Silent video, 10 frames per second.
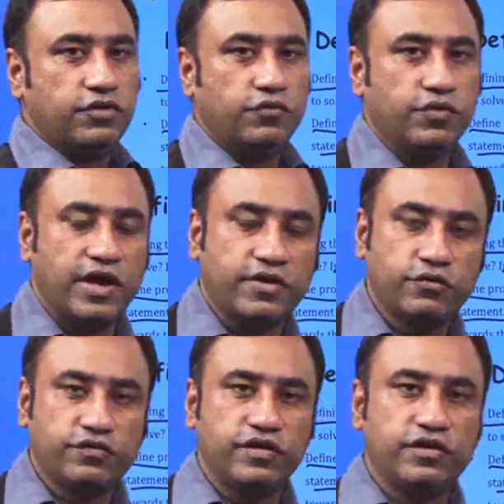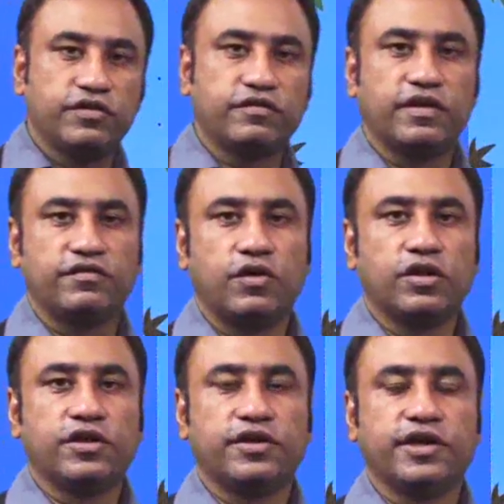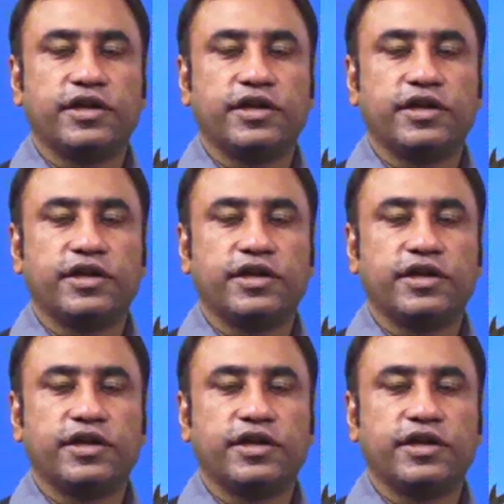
we had to synthesize all the data